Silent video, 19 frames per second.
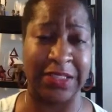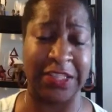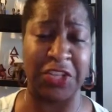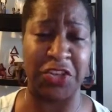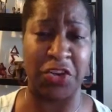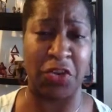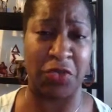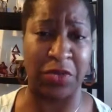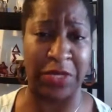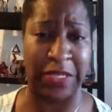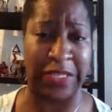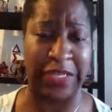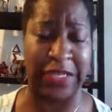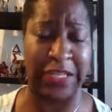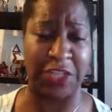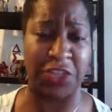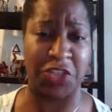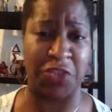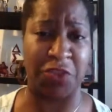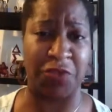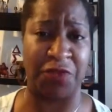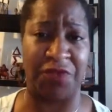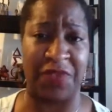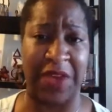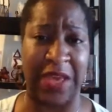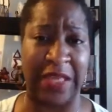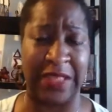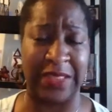the nerdiness. You
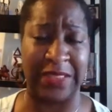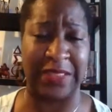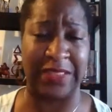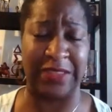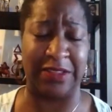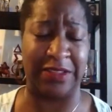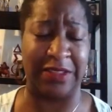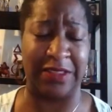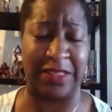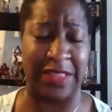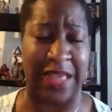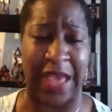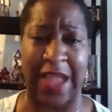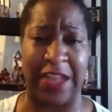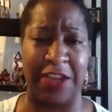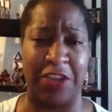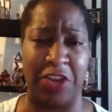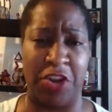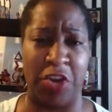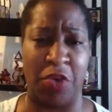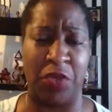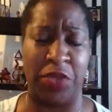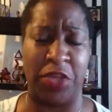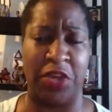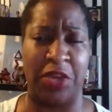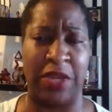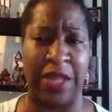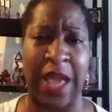fight that, you know,
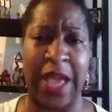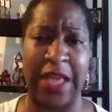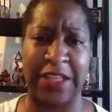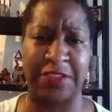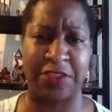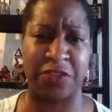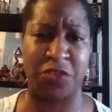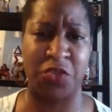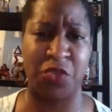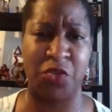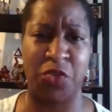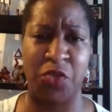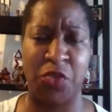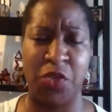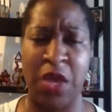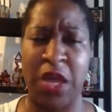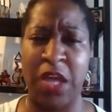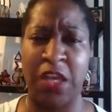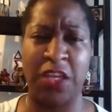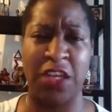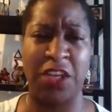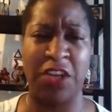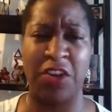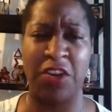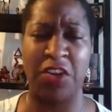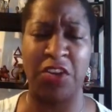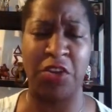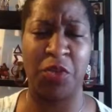when you're in high school, you
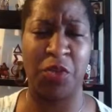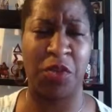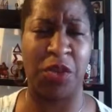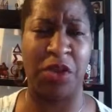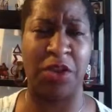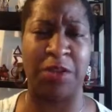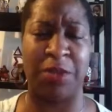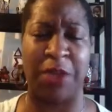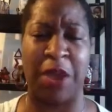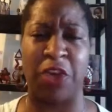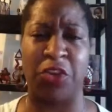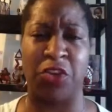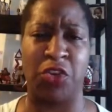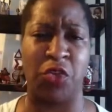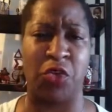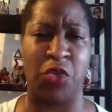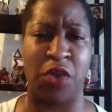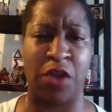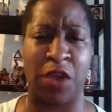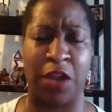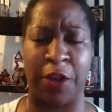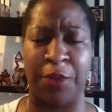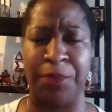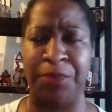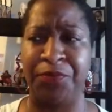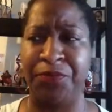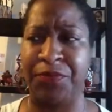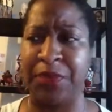know, you're worried about your